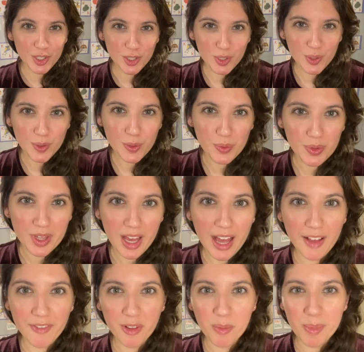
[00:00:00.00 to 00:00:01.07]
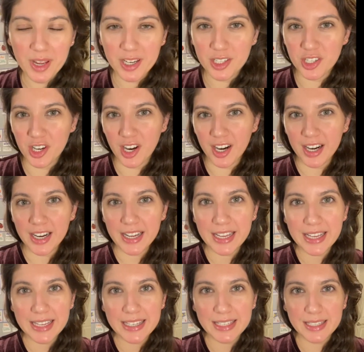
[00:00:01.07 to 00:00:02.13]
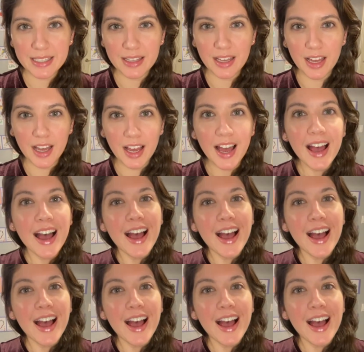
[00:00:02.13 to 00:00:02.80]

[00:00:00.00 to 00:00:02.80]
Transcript: to the alphabet chart is the